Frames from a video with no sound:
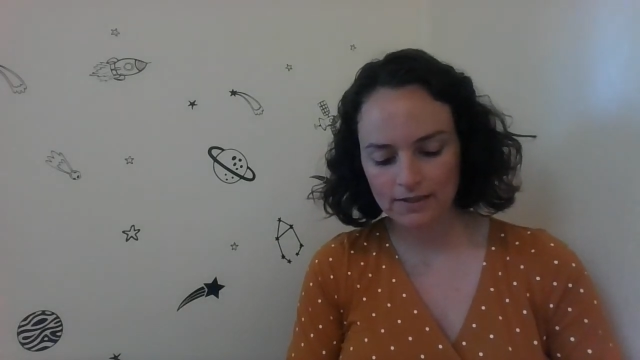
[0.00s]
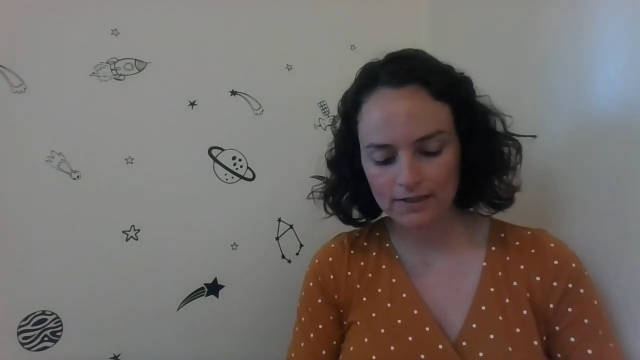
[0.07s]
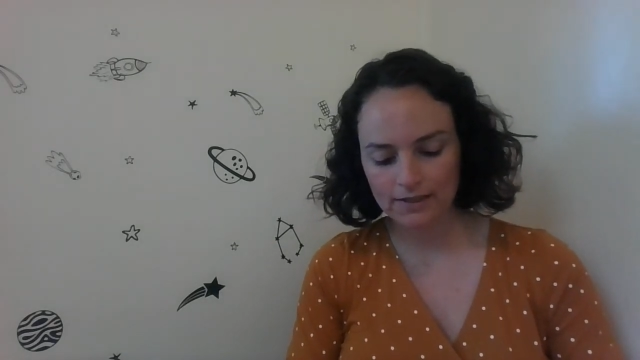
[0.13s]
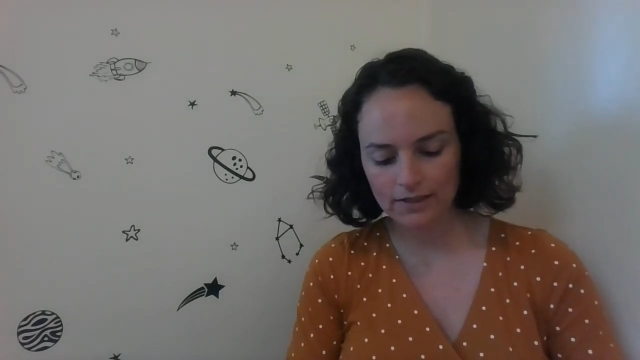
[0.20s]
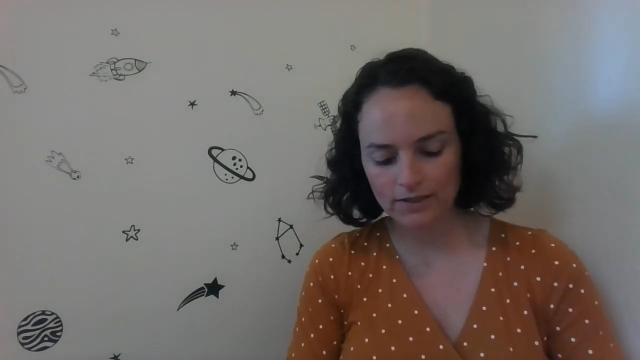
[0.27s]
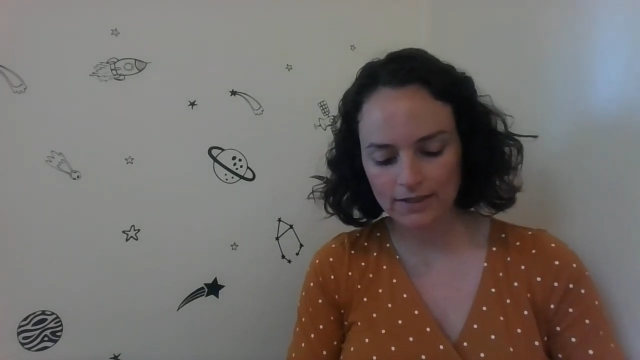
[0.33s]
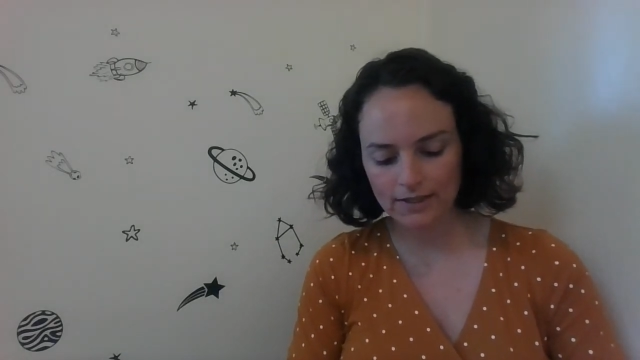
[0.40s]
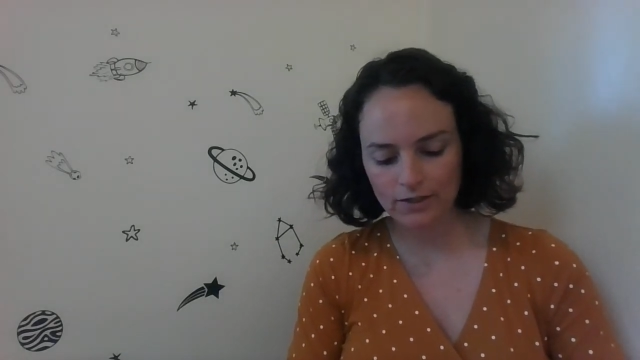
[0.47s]

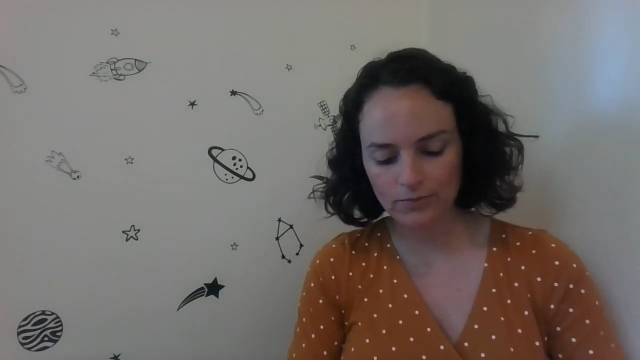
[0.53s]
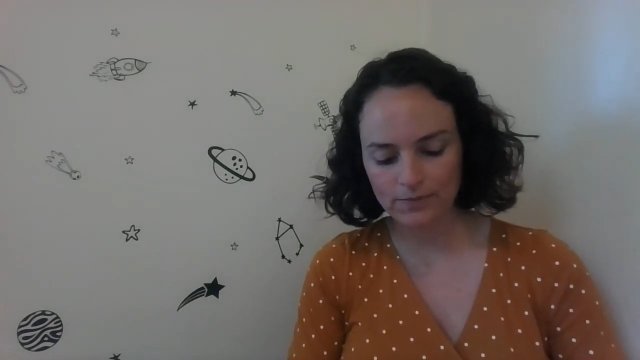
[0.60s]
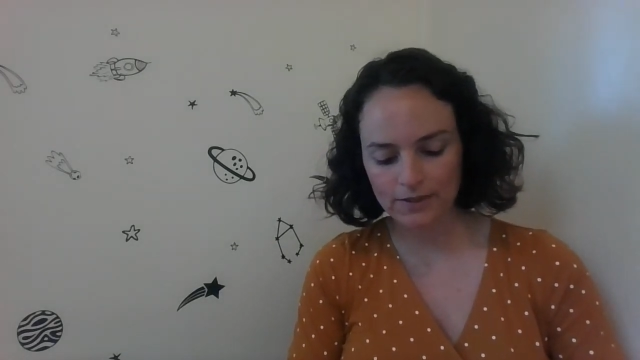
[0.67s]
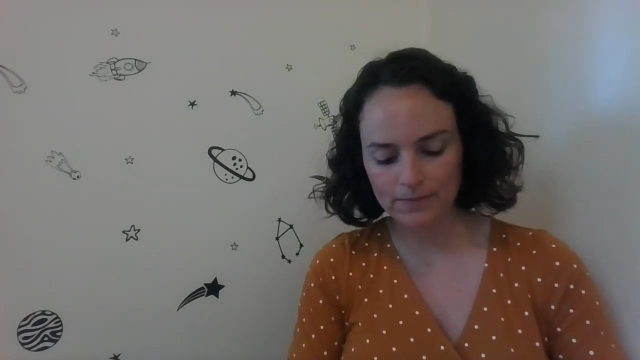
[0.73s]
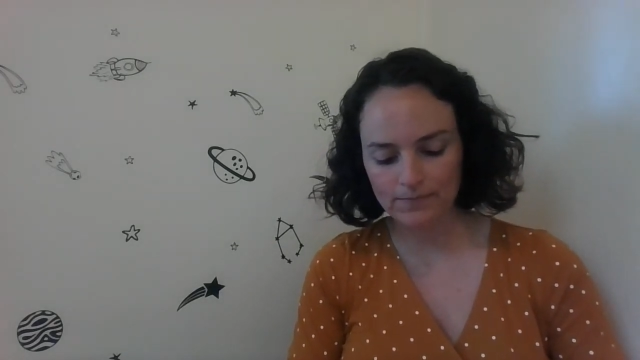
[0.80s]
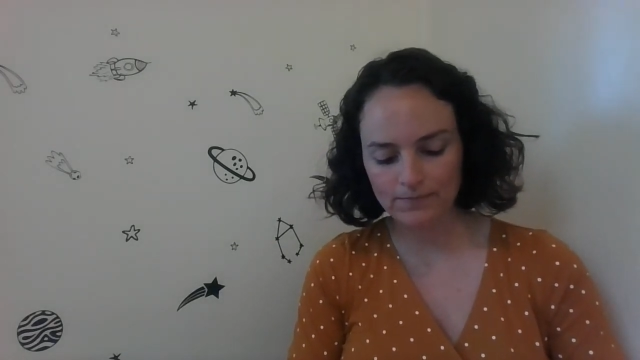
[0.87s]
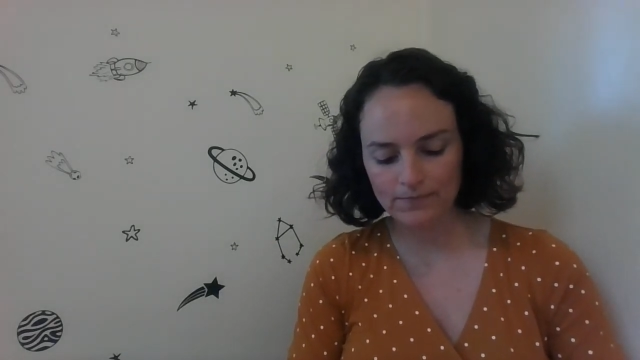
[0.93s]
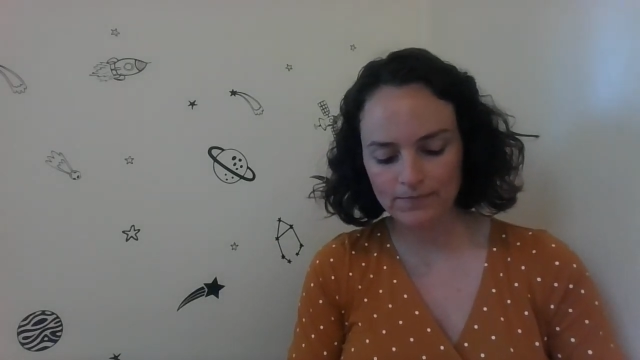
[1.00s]
That'll help
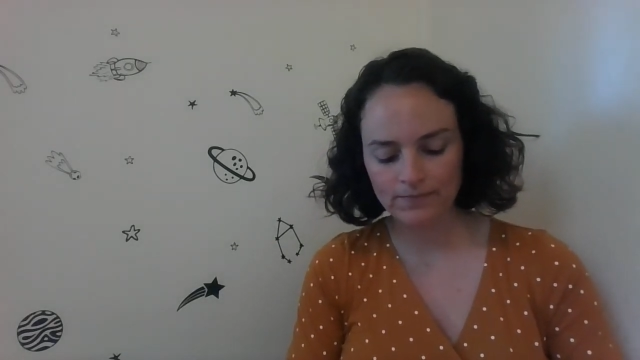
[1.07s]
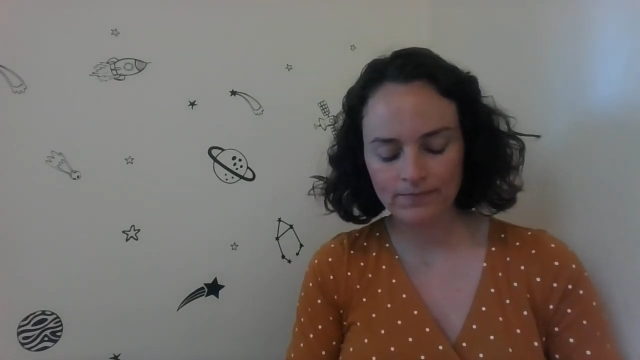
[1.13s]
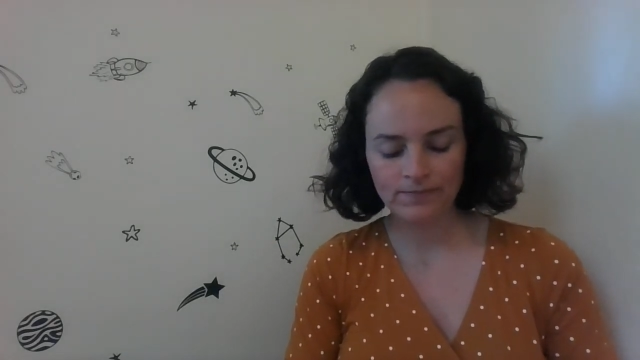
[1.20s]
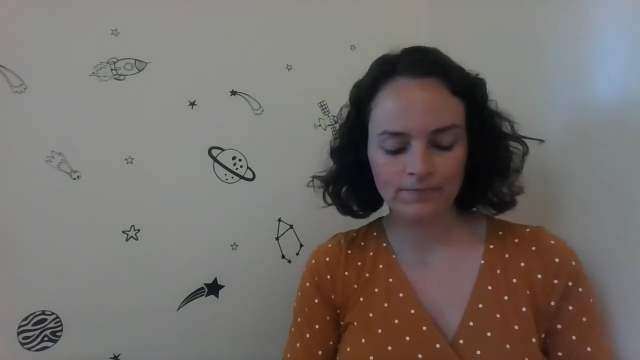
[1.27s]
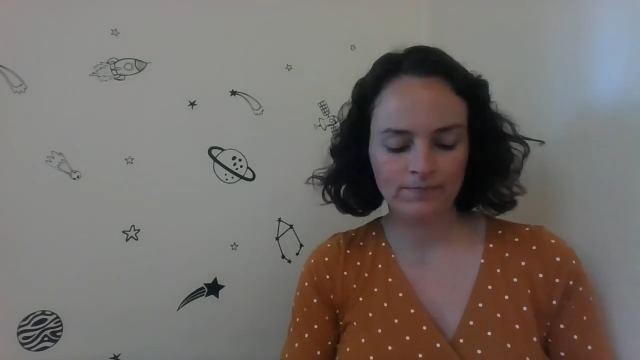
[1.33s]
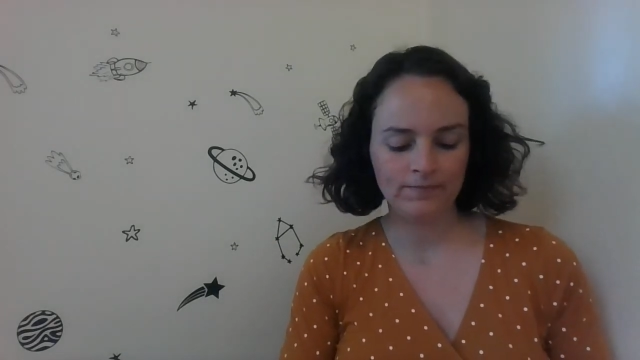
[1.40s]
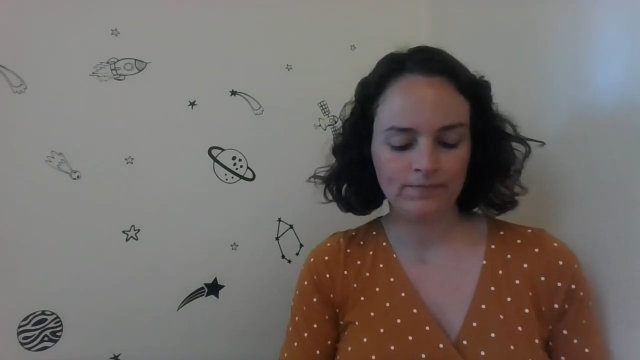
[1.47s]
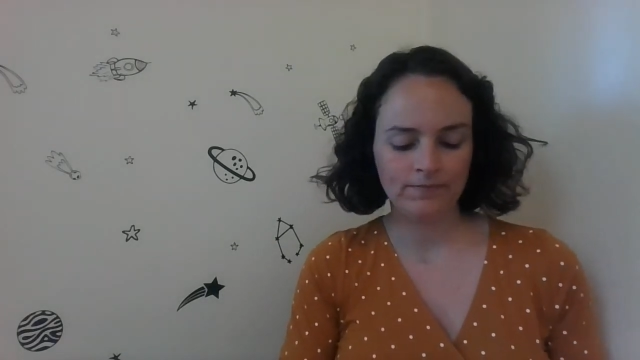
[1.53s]
him
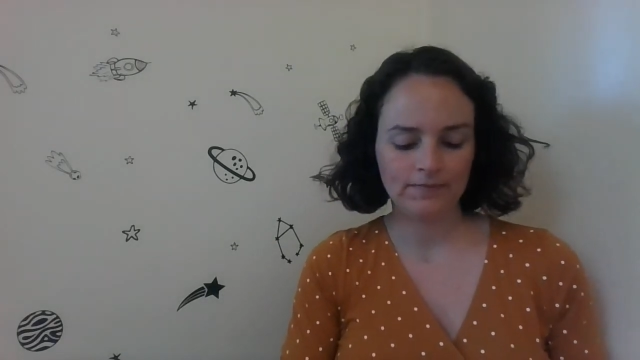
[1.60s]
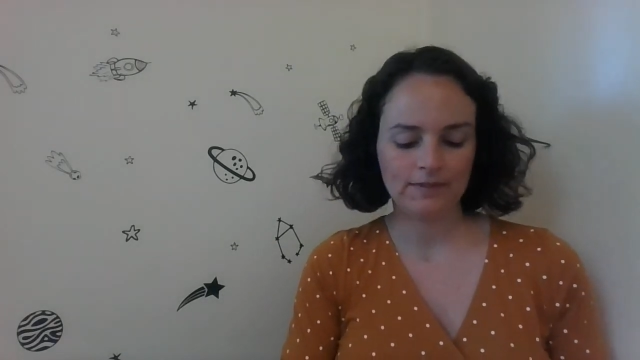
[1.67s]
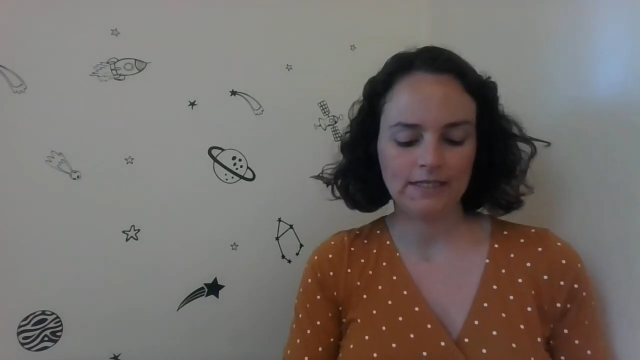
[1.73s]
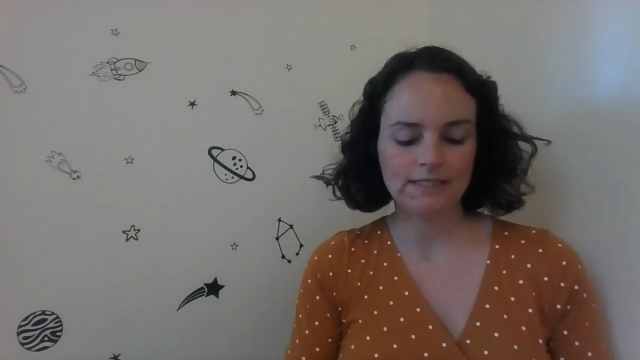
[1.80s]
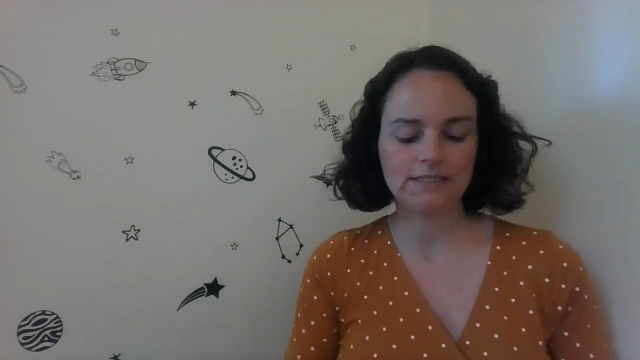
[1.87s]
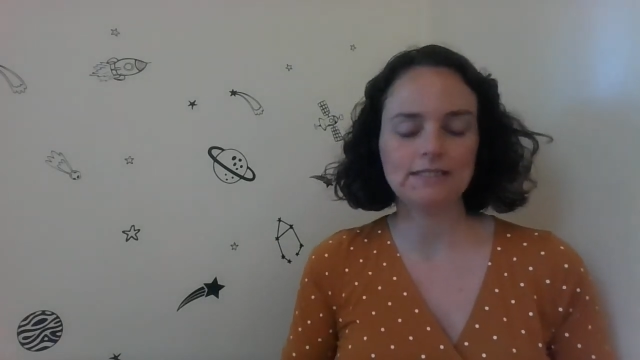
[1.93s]
because